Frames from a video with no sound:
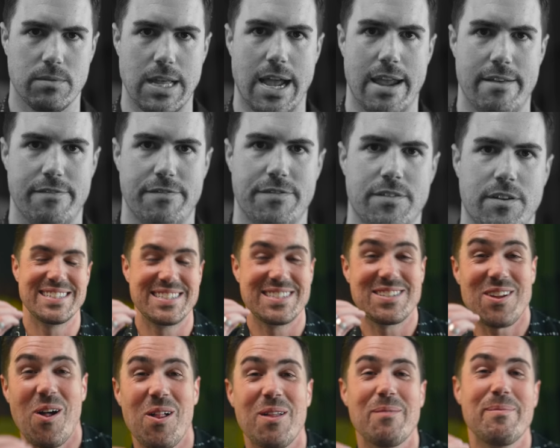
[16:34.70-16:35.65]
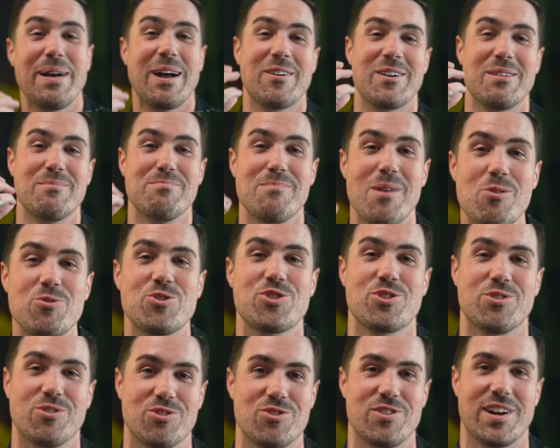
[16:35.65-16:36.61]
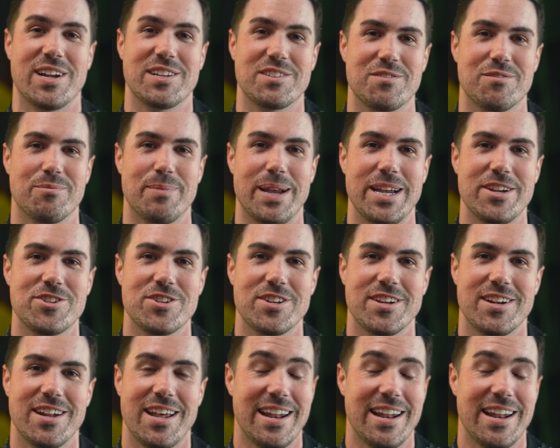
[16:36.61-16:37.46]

life. This is all about an emotional transformation,